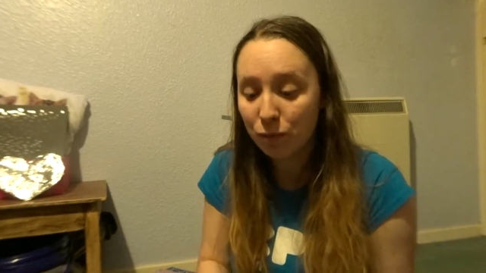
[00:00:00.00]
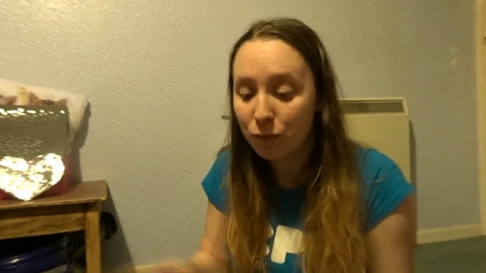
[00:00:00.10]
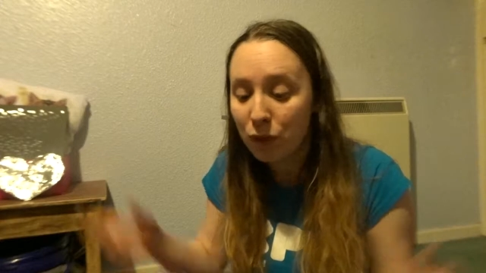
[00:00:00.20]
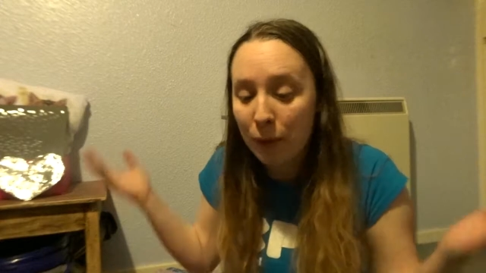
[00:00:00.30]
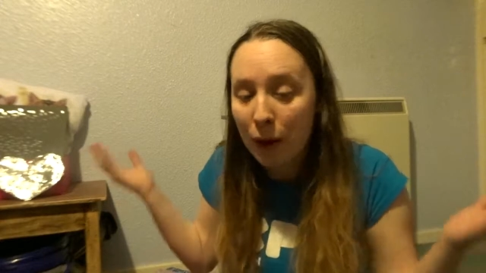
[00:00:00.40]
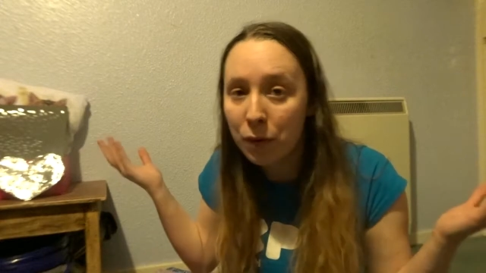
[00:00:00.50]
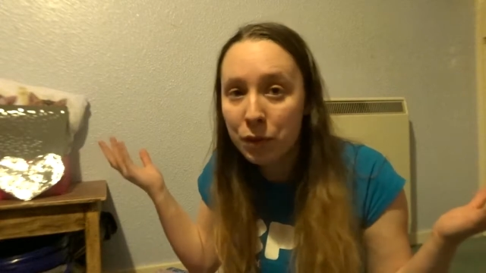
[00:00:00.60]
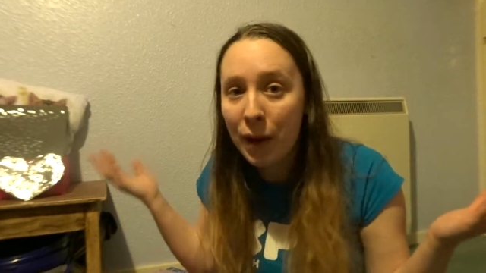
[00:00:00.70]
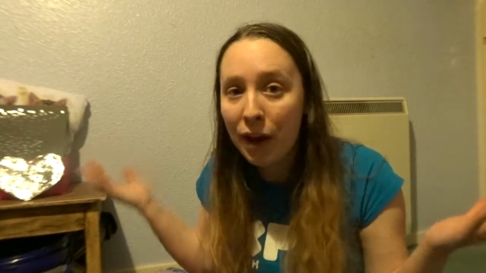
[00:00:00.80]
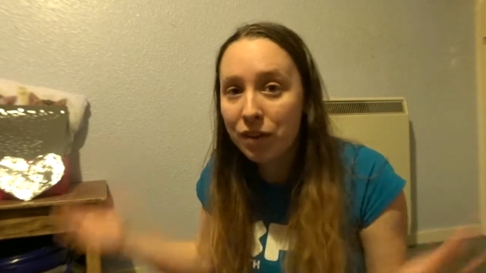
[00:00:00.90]
what the battle was
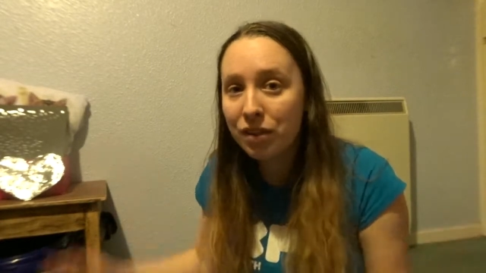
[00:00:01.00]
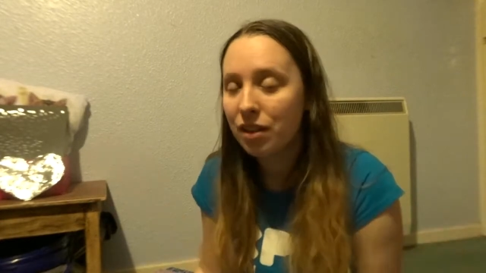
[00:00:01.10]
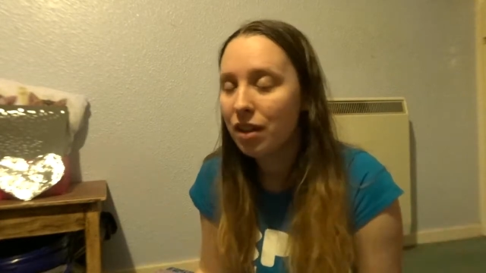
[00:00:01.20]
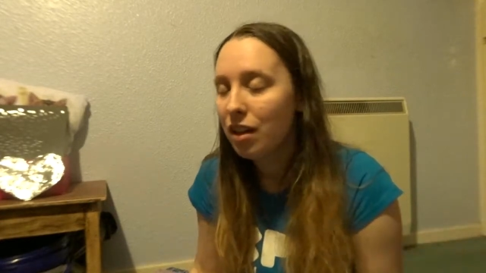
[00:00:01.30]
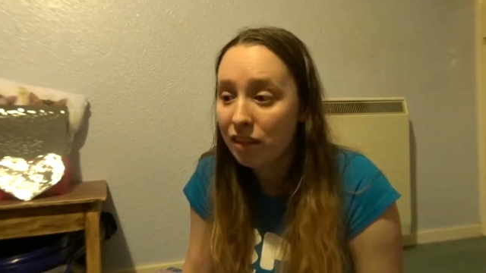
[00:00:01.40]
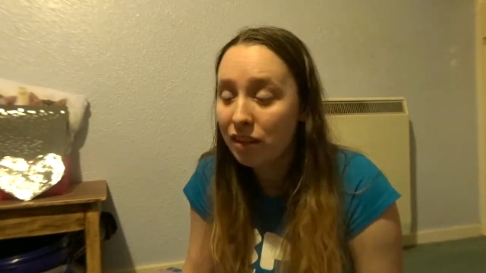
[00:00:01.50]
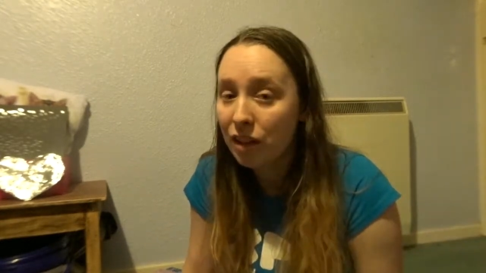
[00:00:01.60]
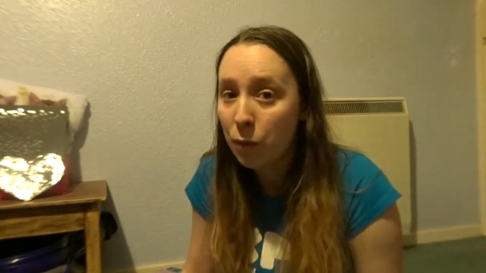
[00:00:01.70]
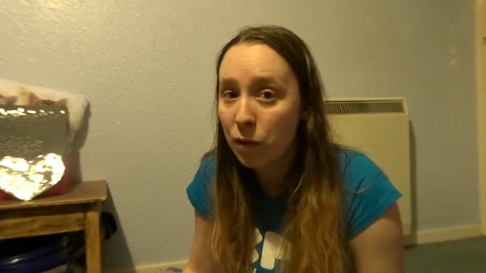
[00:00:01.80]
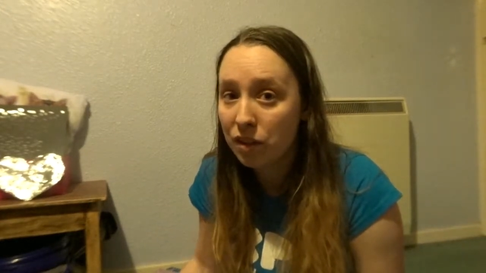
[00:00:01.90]
about.
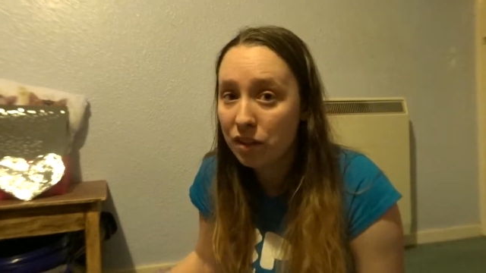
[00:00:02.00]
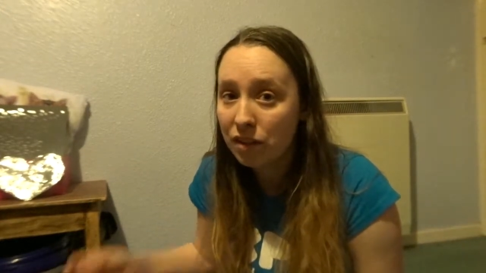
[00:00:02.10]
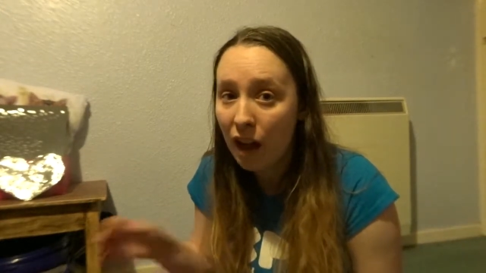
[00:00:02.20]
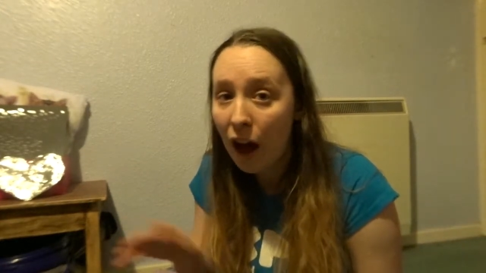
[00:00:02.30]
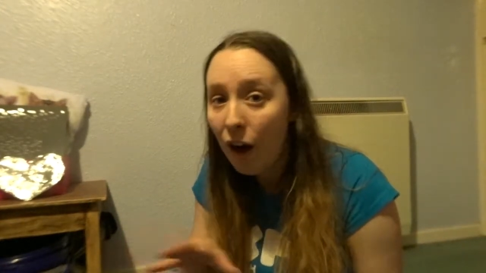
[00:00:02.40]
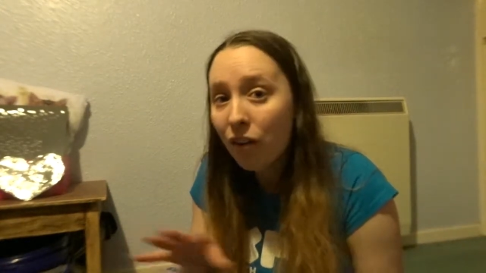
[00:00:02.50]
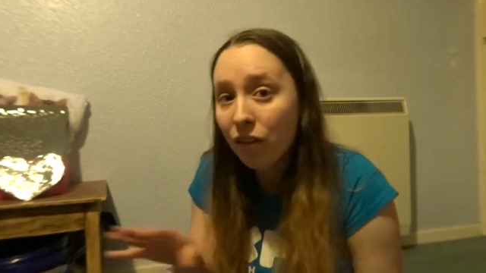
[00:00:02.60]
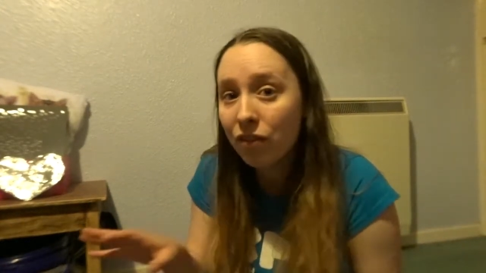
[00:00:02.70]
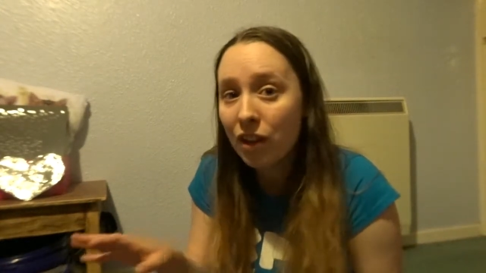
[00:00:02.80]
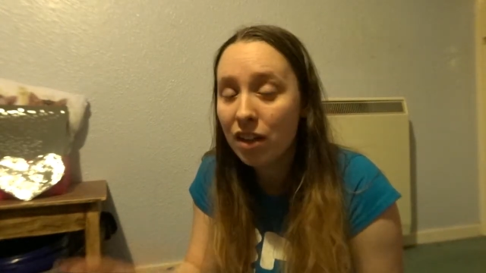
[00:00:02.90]
There was
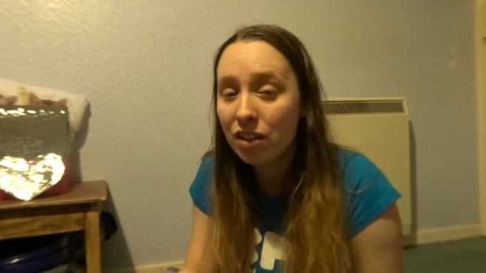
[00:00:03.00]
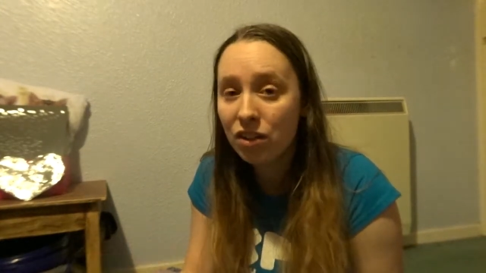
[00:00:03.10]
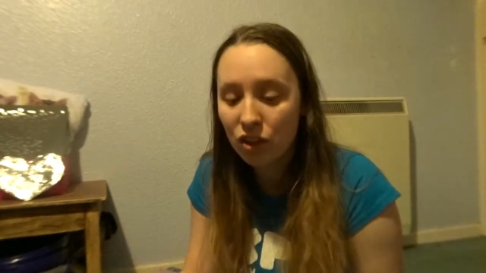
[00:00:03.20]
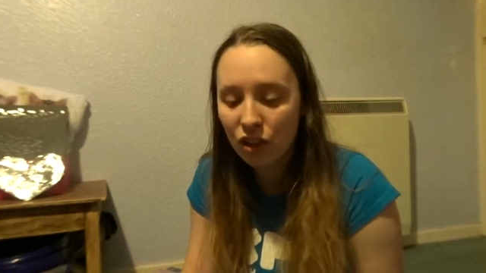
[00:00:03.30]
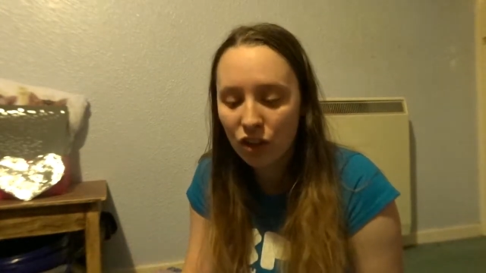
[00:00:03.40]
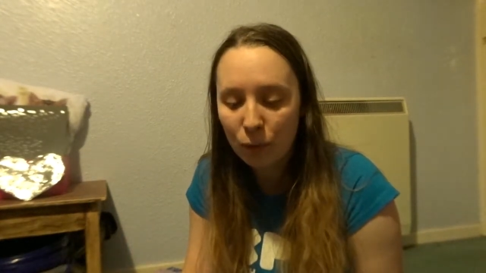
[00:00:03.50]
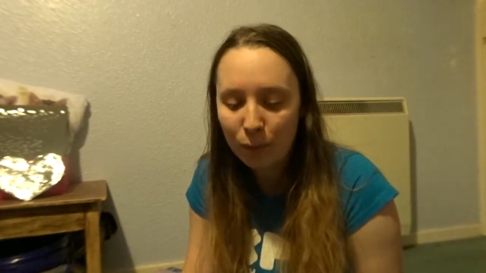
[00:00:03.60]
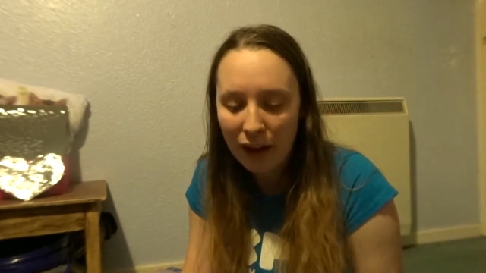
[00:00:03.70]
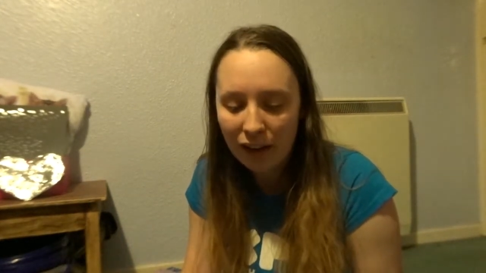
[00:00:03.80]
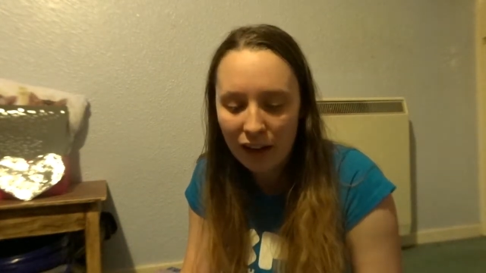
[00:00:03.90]
outfits you can look
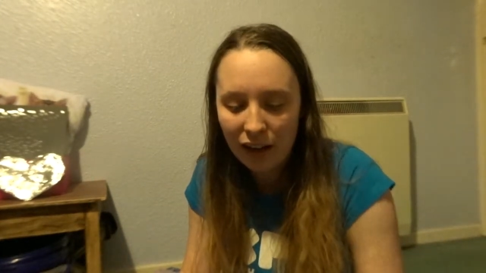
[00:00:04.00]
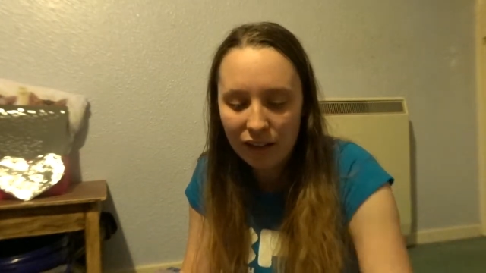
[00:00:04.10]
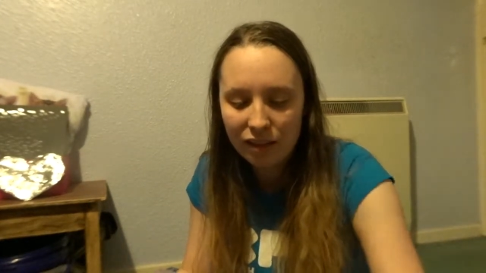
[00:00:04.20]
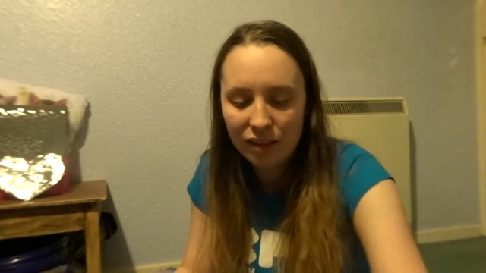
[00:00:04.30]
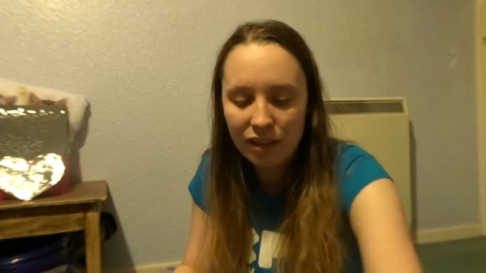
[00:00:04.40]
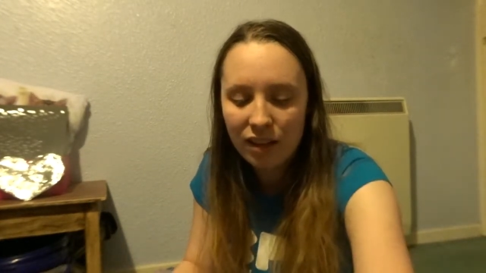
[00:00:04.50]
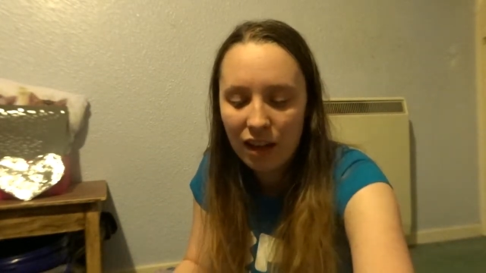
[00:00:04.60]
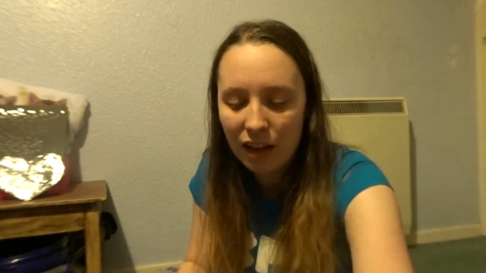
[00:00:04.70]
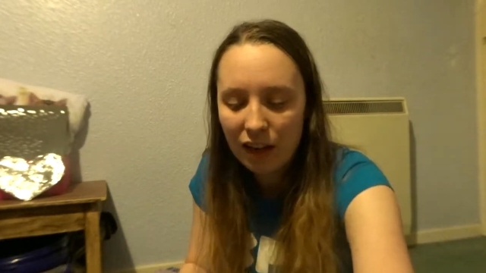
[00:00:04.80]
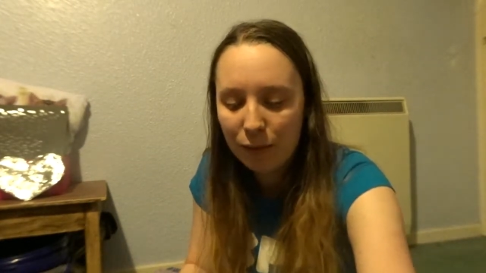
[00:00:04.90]
back at the
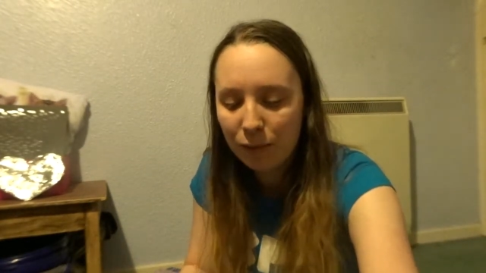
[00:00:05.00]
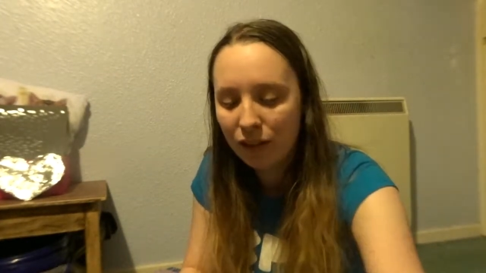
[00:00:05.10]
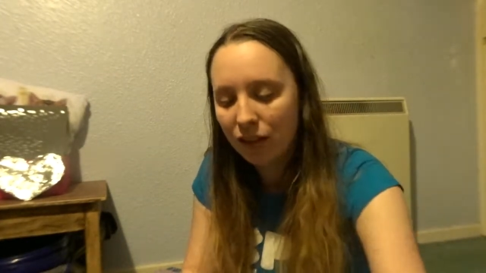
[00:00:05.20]
time.